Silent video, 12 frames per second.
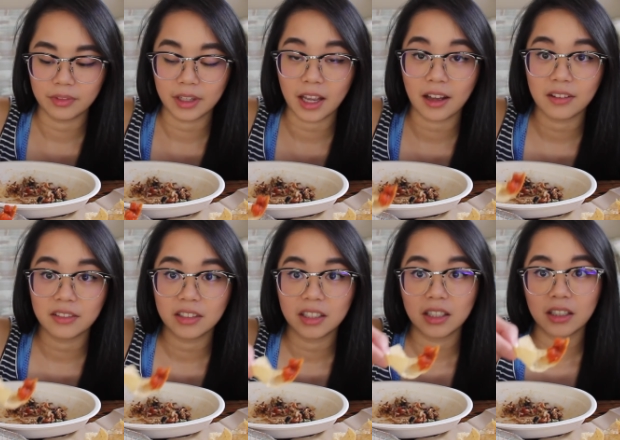yeah
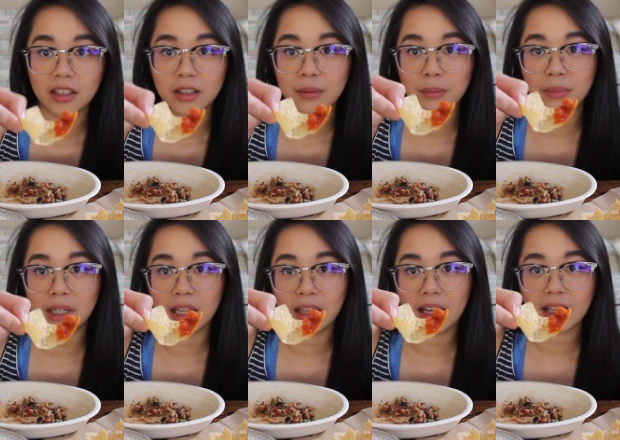but
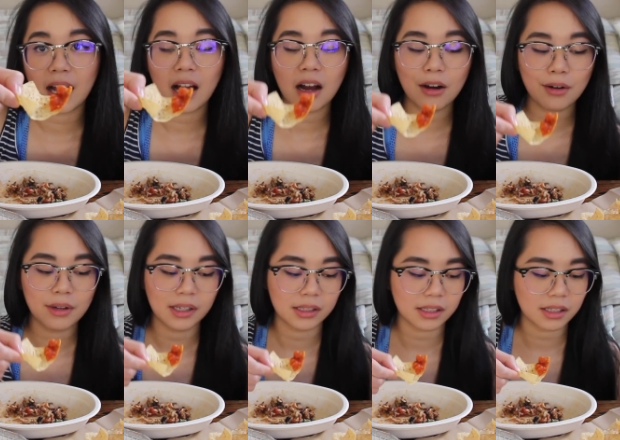I like how
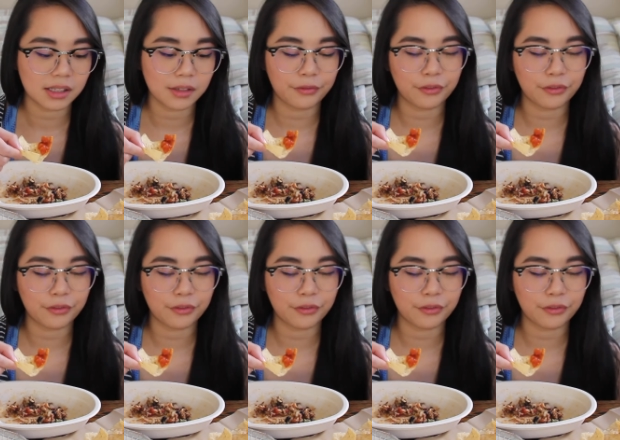it's